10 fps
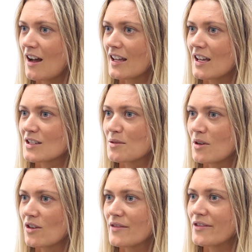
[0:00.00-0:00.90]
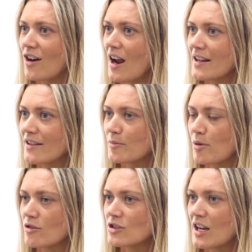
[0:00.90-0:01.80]
I get to work on a variety of
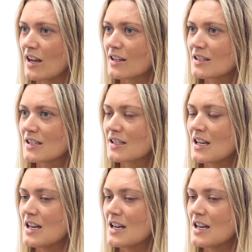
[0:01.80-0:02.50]
projects